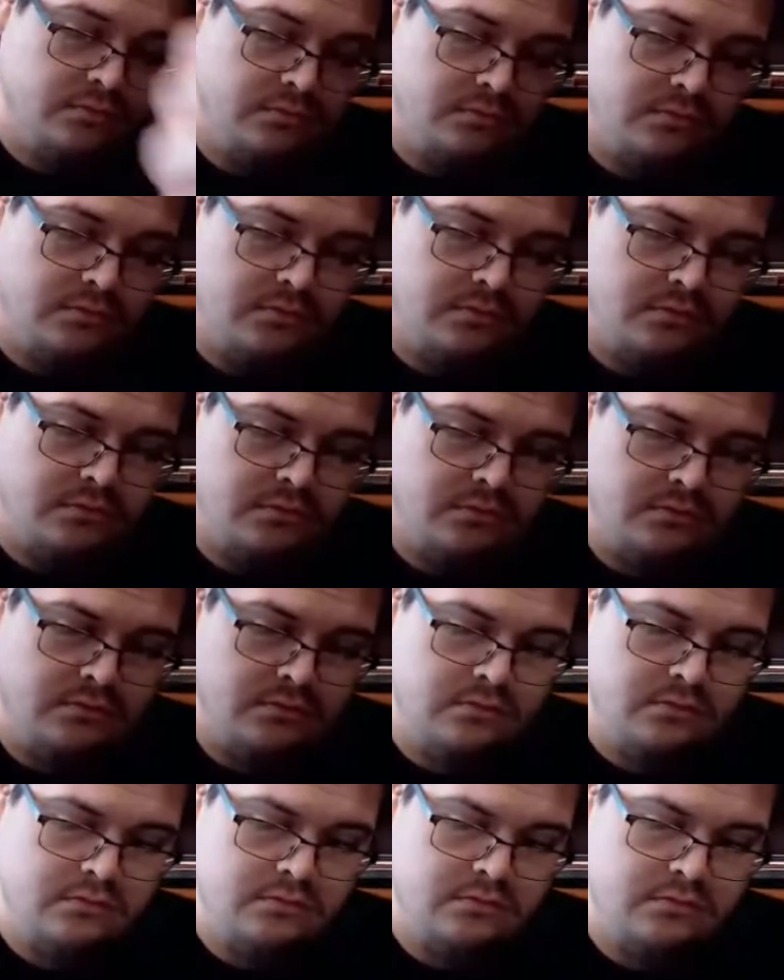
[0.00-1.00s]

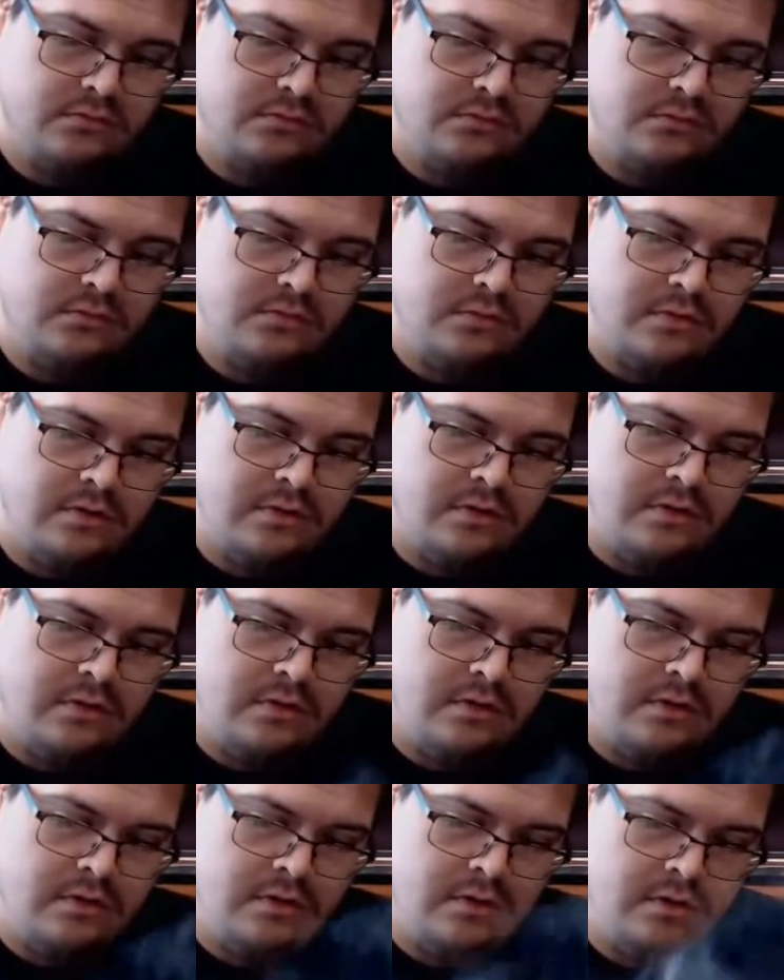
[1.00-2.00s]

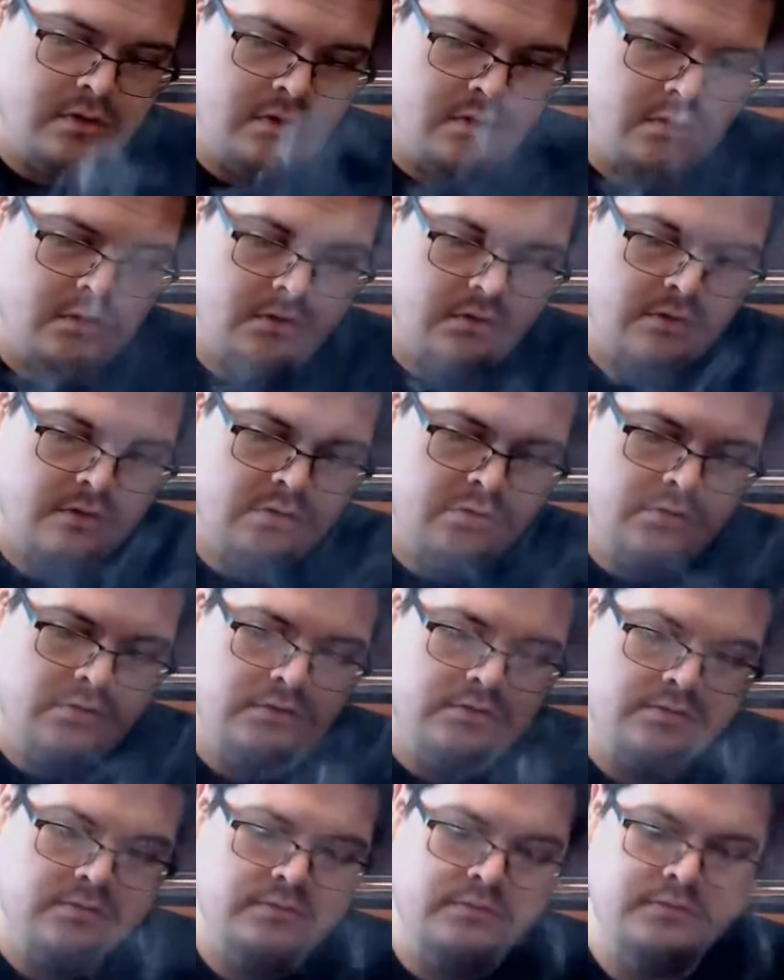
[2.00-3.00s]

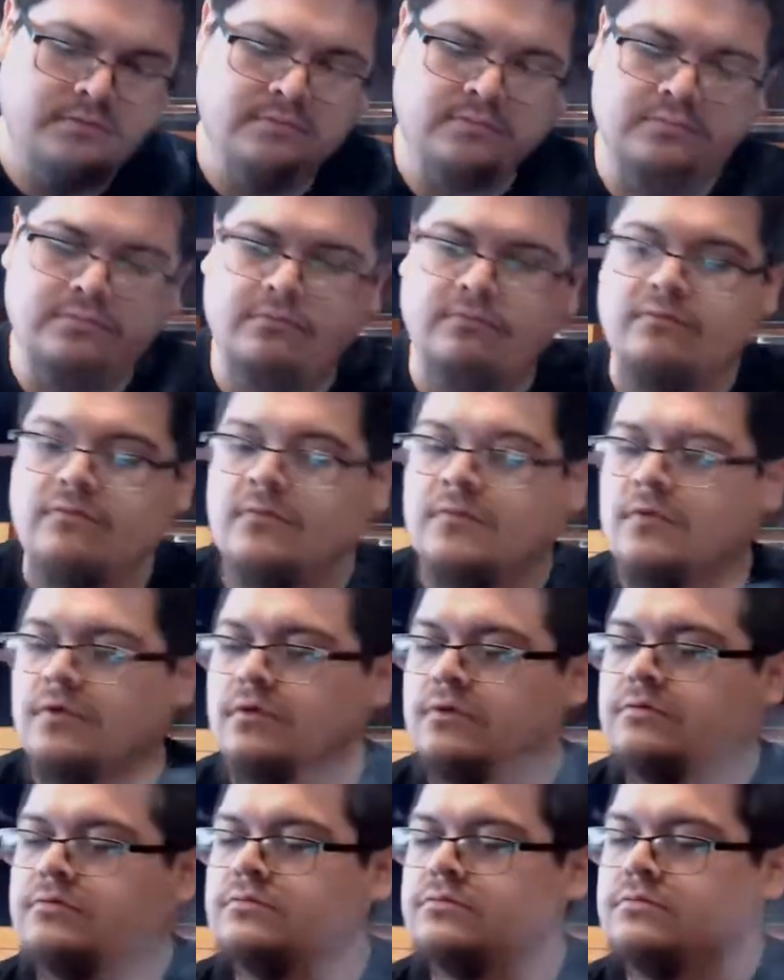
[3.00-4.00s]

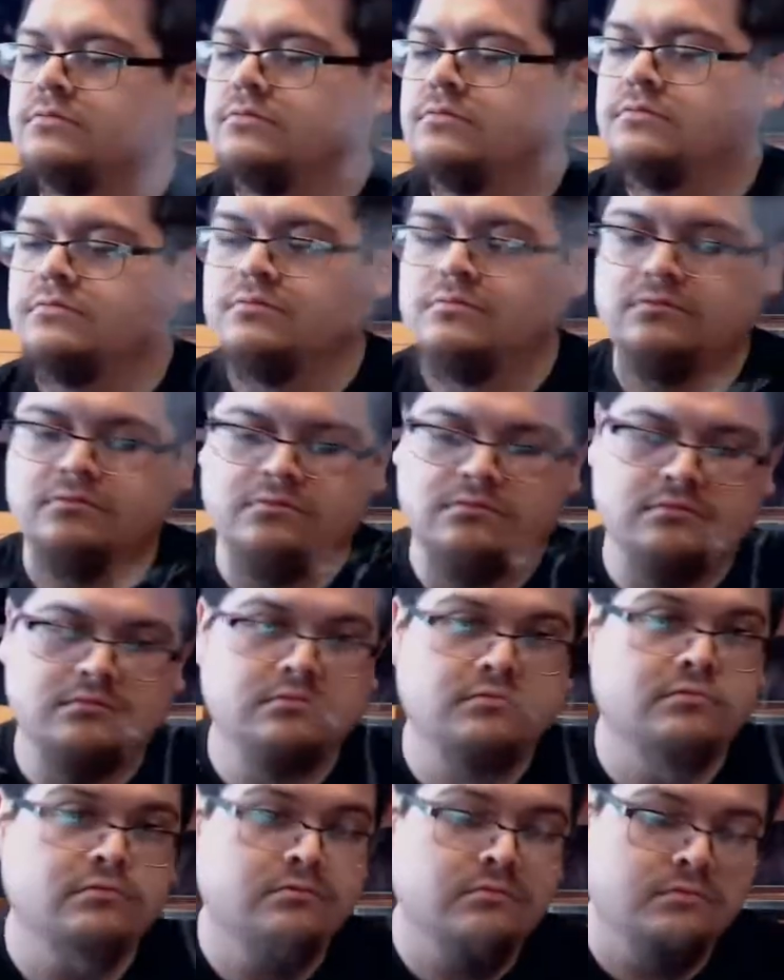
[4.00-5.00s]

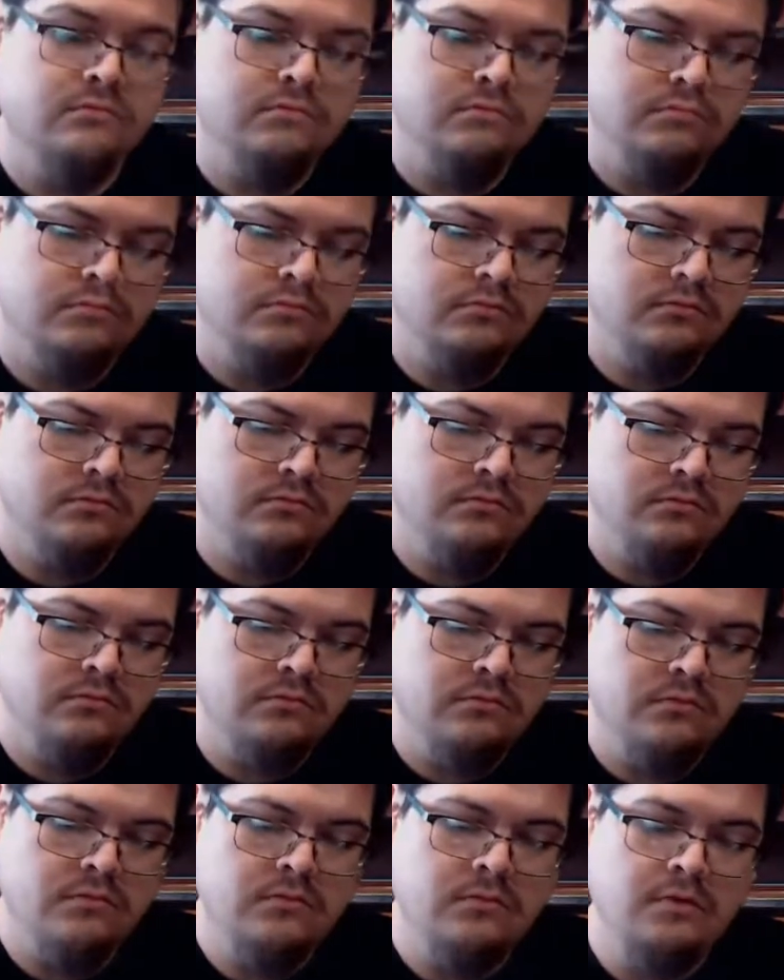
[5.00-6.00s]

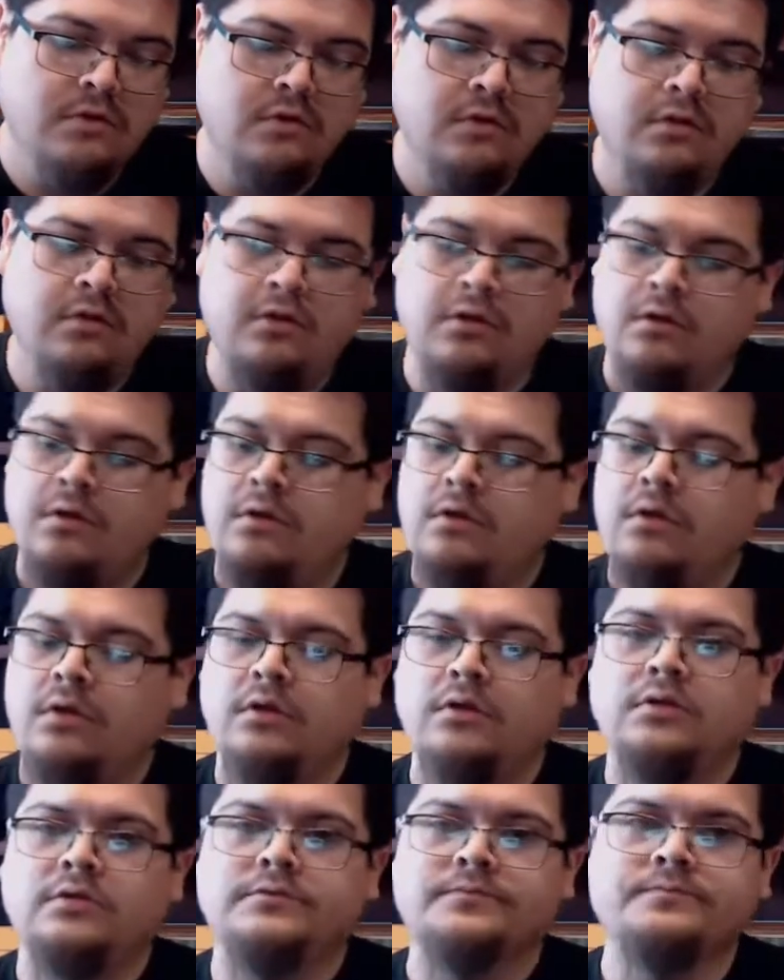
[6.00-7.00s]

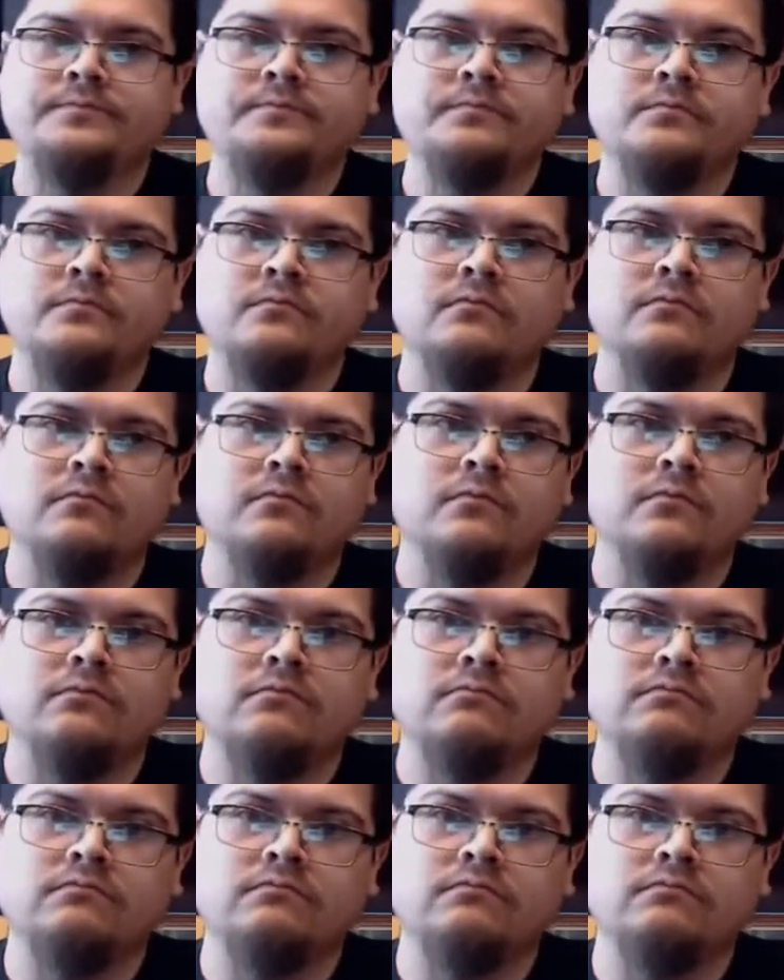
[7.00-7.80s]
The person shown says nothing.